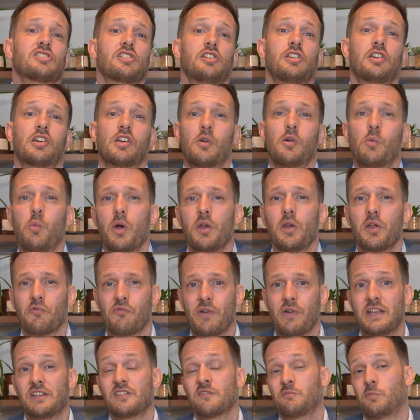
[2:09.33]
So you're gonna want a
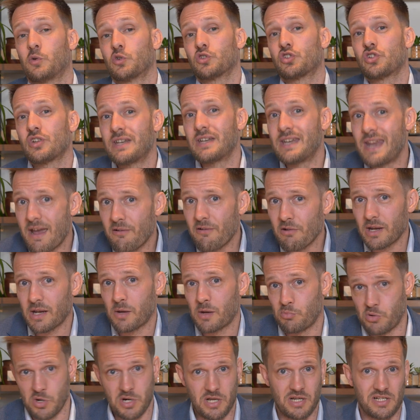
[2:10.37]
range of more
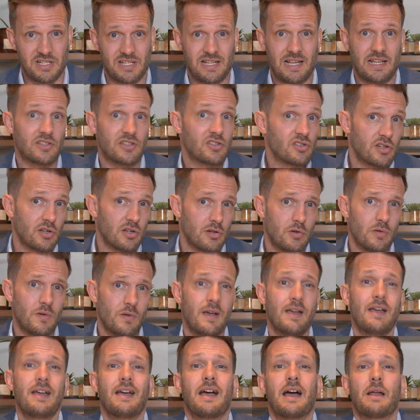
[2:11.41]
generic product sets
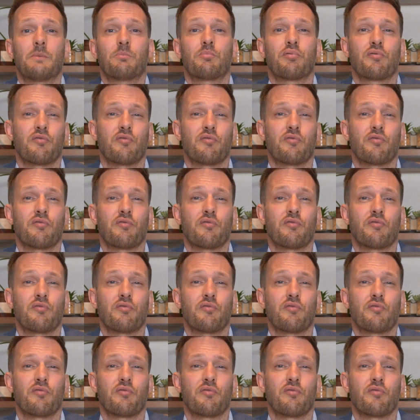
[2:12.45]
too, and